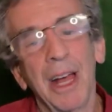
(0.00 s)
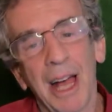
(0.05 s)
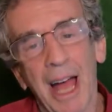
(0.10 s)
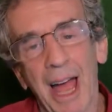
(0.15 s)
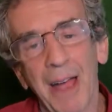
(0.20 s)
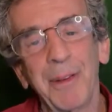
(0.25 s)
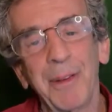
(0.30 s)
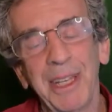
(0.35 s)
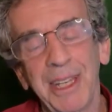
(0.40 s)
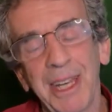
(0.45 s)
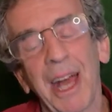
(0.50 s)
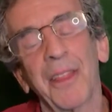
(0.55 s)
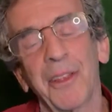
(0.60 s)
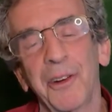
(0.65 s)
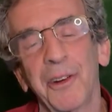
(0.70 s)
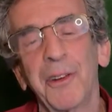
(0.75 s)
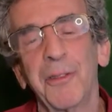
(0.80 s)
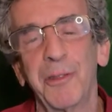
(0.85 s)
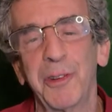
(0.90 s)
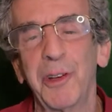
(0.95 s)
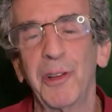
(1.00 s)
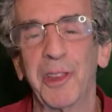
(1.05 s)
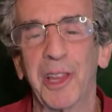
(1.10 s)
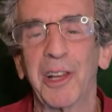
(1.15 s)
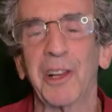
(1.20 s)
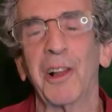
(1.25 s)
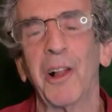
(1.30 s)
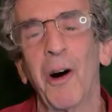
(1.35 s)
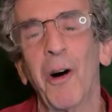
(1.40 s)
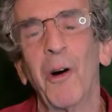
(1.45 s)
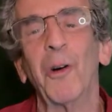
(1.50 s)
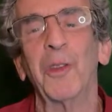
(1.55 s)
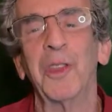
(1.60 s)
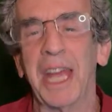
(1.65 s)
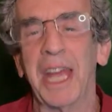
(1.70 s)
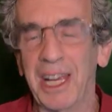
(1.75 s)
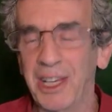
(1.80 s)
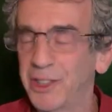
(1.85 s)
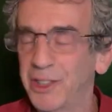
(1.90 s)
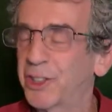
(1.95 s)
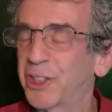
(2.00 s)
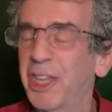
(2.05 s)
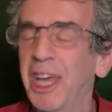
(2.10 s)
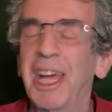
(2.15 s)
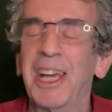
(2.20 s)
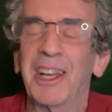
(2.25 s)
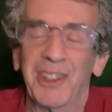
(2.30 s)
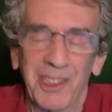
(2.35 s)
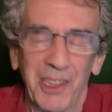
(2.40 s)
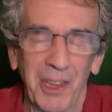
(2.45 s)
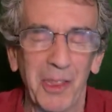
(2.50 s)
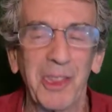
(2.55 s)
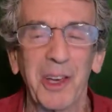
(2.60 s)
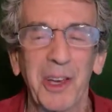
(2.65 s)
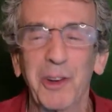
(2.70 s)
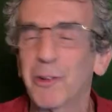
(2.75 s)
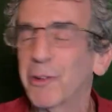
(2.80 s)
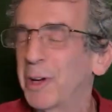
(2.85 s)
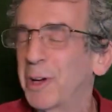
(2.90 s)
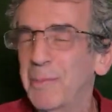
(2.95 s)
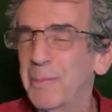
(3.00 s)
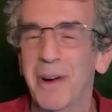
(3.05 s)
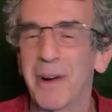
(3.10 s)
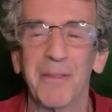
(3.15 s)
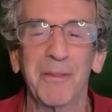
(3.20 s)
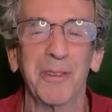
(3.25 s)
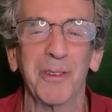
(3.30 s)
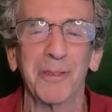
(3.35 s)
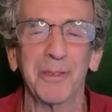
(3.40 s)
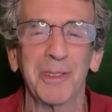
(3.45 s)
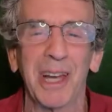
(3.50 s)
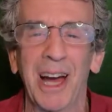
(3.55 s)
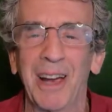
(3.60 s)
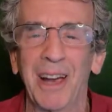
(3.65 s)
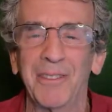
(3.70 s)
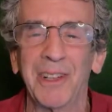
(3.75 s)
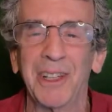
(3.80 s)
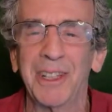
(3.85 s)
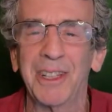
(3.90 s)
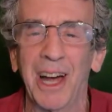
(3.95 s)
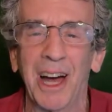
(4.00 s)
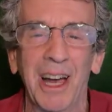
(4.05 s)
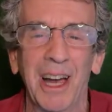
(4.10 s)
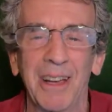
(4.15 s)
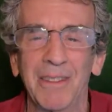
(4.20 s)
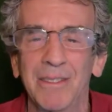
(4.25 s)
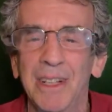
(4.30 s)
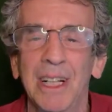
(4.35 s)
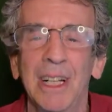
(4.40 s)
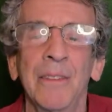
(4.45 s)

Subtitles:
I mean, yeah, there's a few little old age things that creep up from time to time,